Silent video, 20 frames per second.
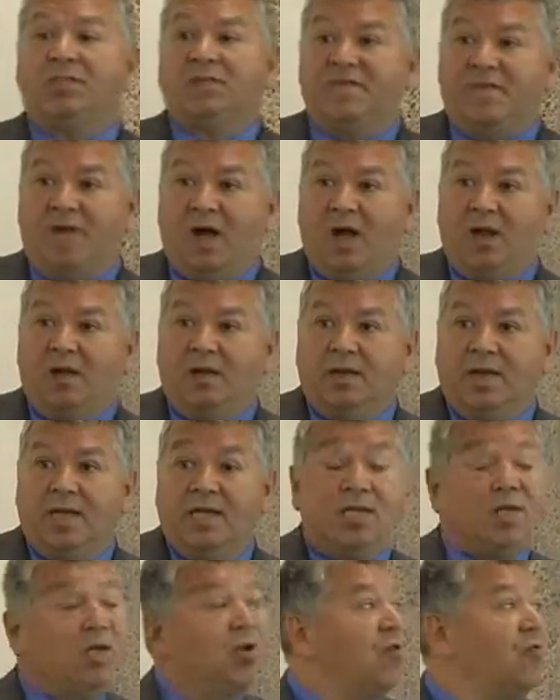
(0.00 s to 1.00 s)
to file
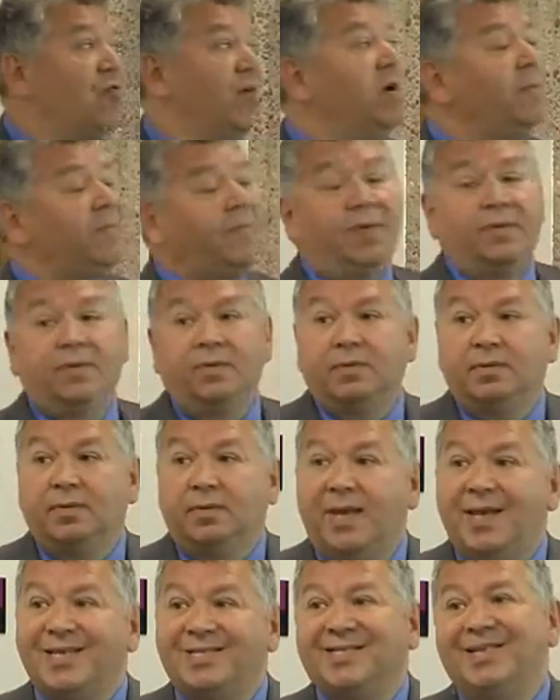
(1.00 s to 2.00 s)
in Europe,
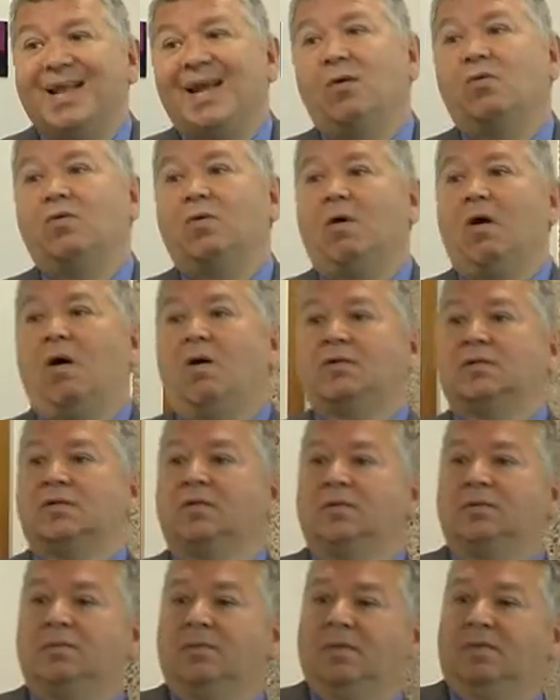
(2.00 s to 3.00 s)
it's now got
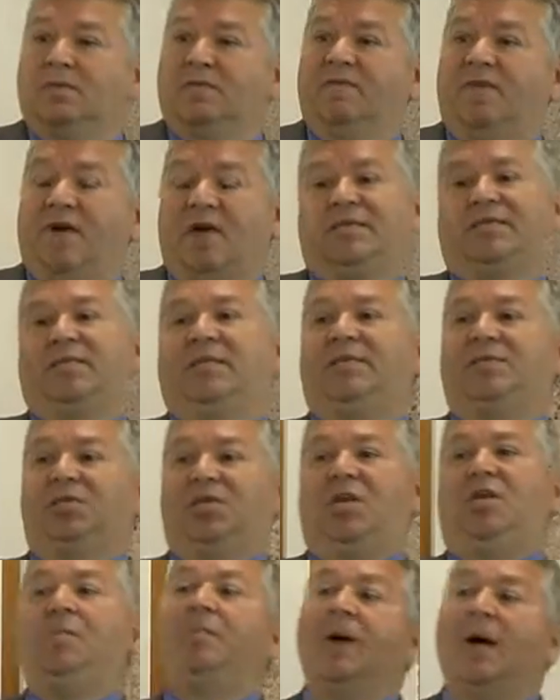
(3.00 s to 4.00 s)
vastly
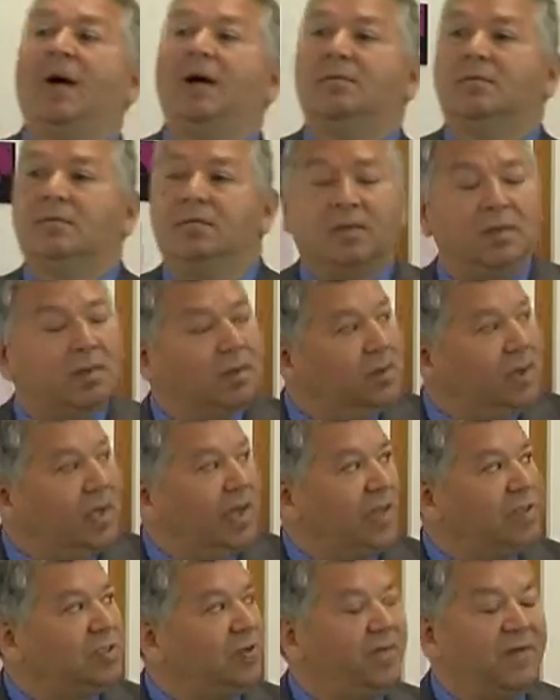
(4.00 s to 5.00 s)
cheaper.
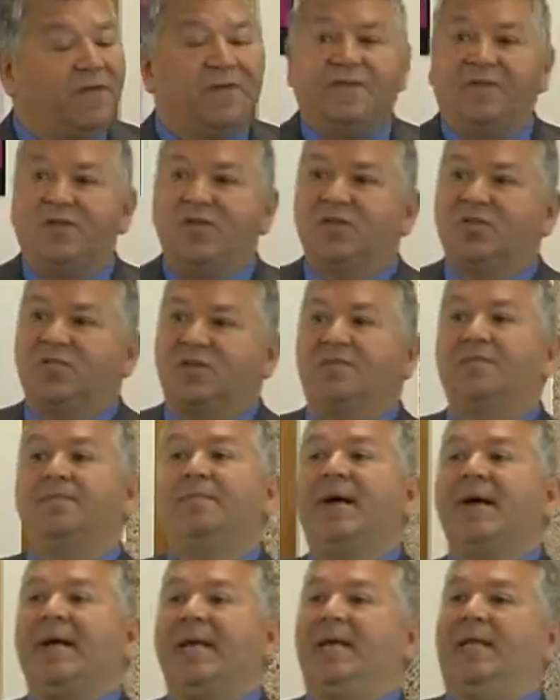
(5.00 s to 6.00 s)
As of the 1st of
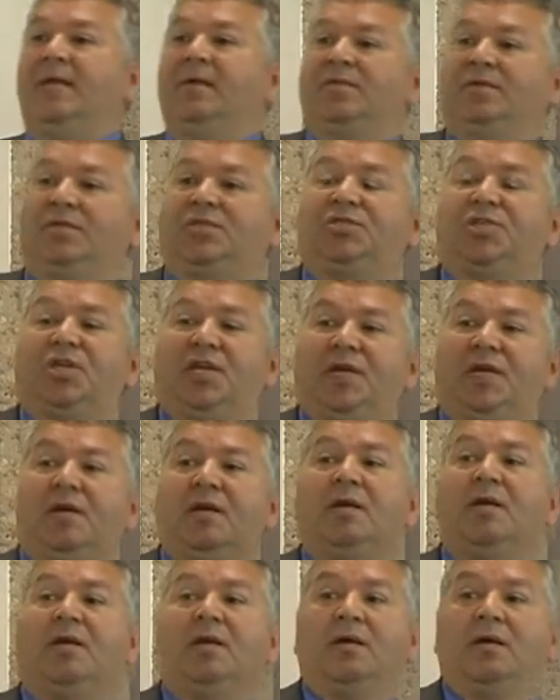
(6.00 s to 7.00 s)
May this year,
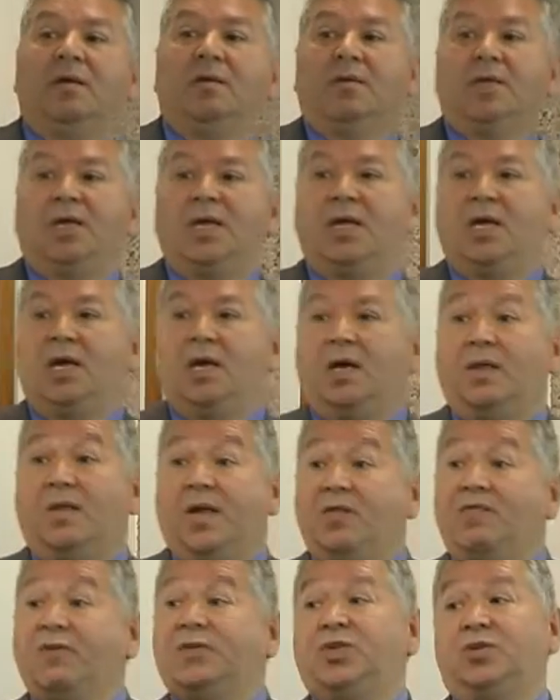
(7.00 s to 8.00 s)

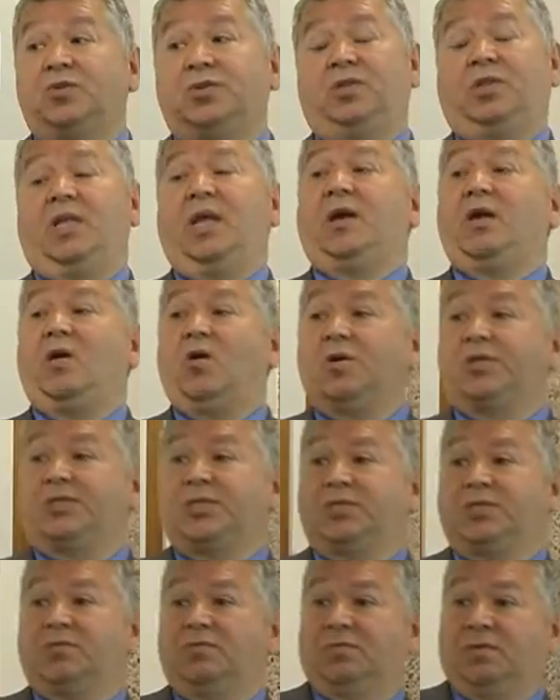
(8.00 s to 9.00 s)
they reduced their
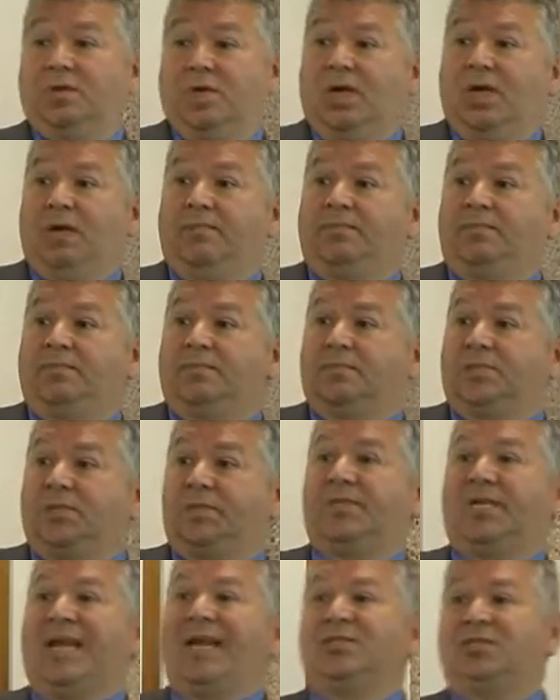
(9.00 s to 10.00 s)
costs
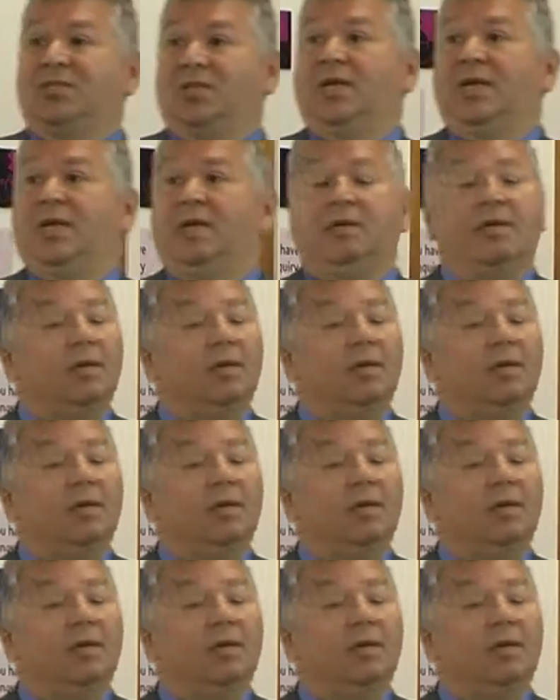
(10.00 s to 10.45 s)
substantially.